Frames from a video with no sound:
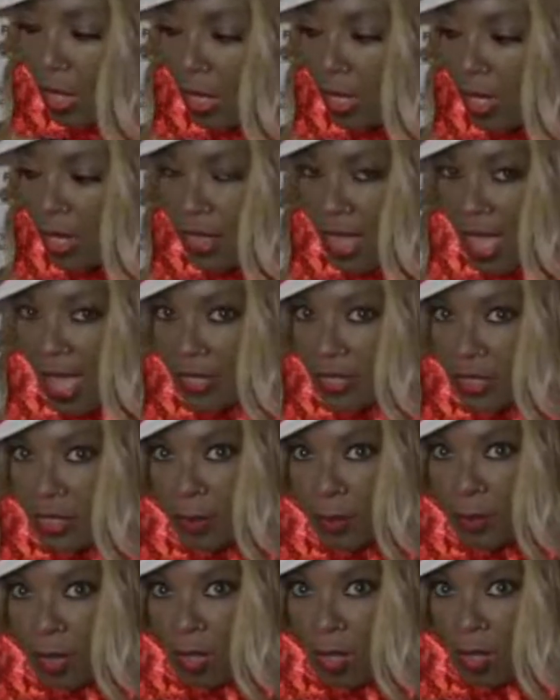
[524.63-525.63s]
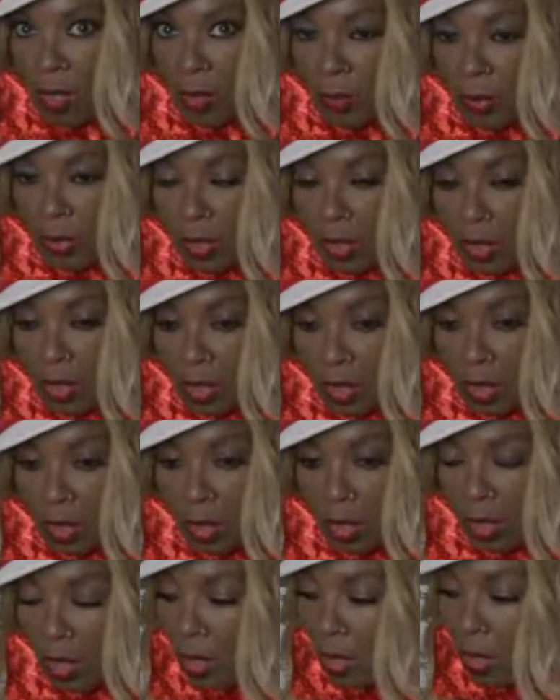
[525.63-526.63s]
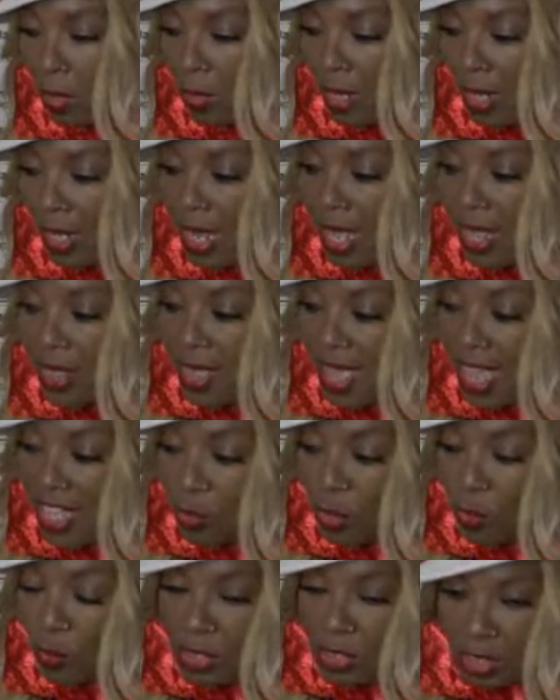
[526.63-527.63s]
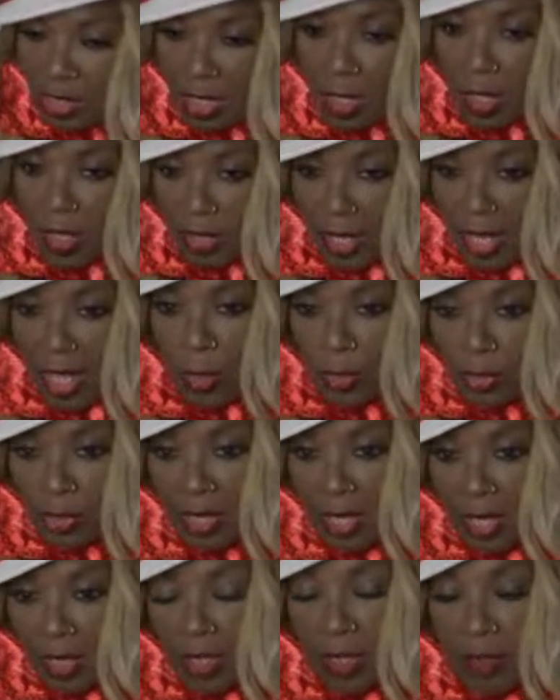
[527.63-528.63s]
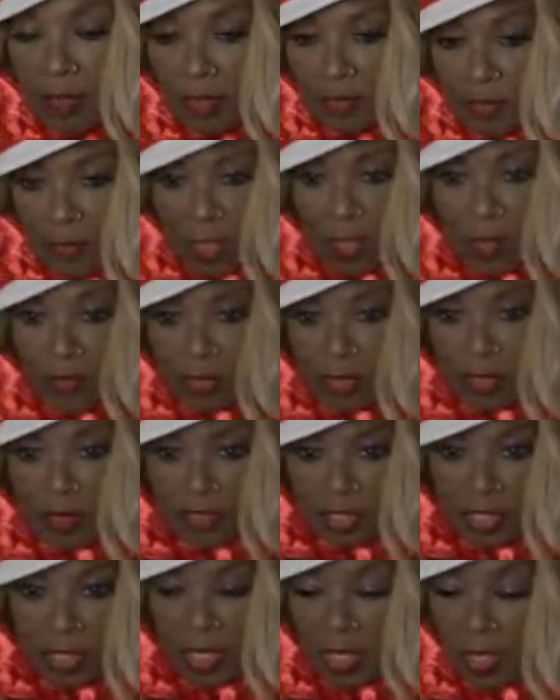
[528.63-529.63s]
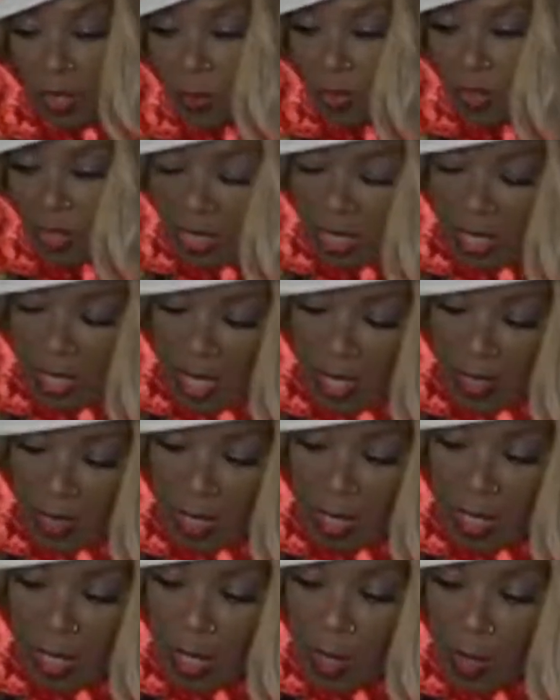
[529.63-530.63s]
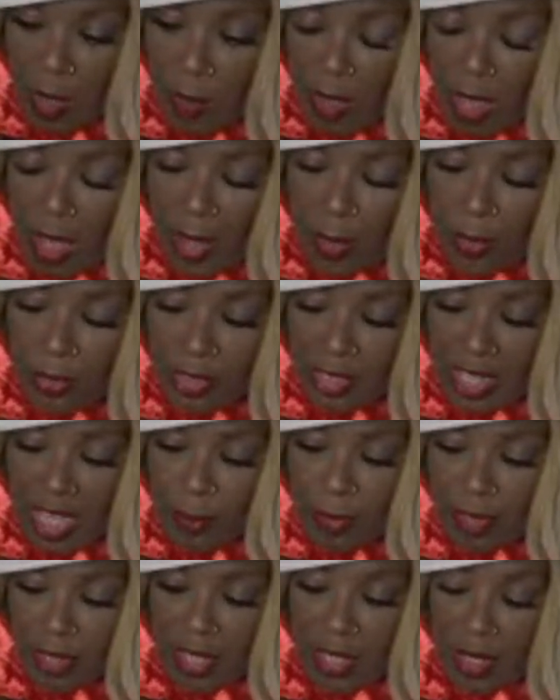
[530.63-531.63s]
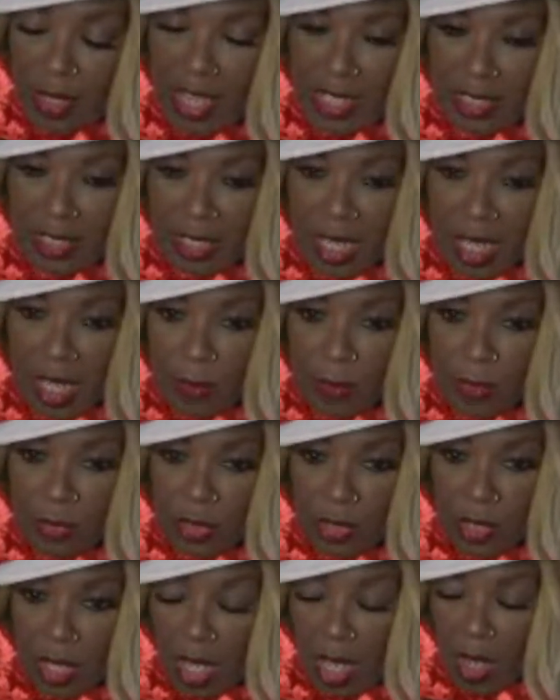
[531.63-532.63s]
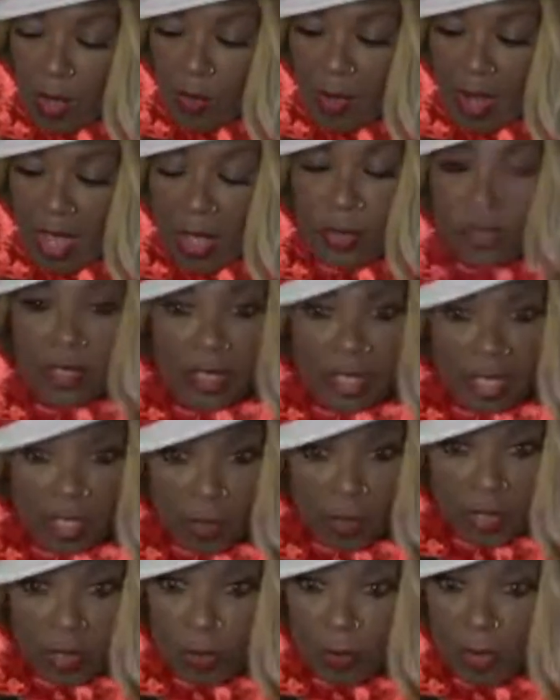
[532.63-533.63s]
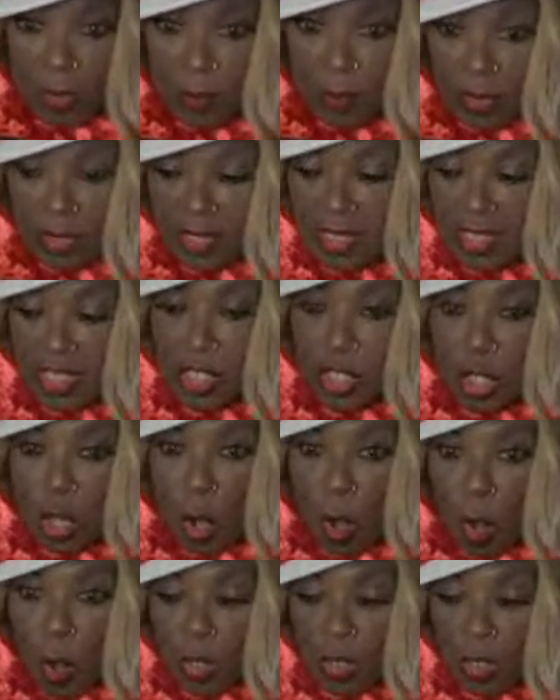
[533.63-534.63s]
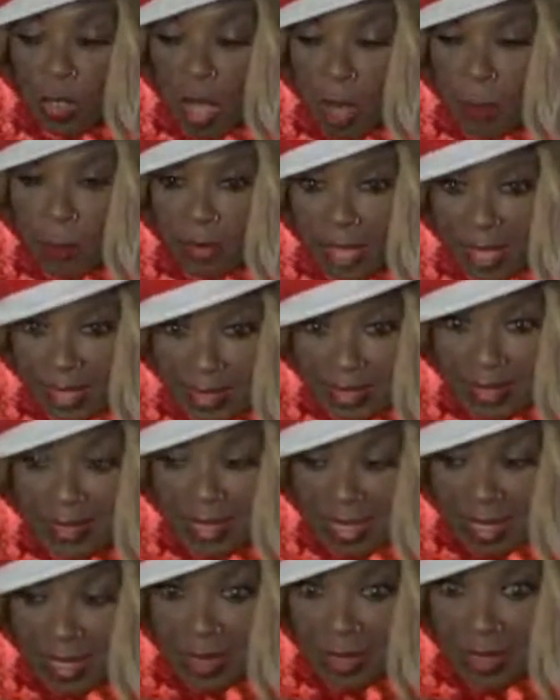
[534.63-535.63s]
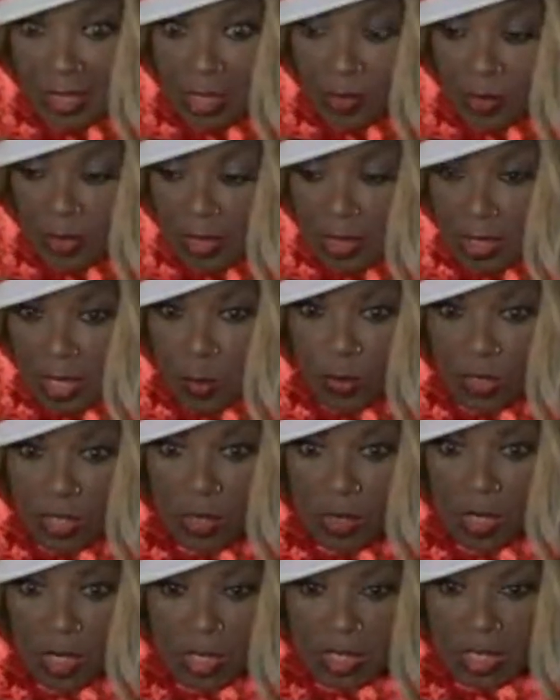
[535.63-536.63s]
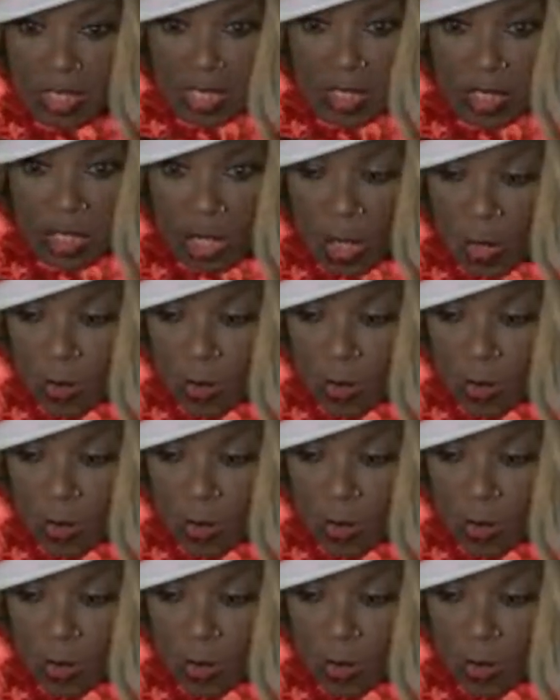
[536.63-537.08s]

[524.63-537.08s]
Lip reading: That's the bulb, right? And that's what we see on the outside of the vulva, the vagina. We see that outside, but then it comes around the clitoris. Remember, this is the whole complex clitoris that we didn't know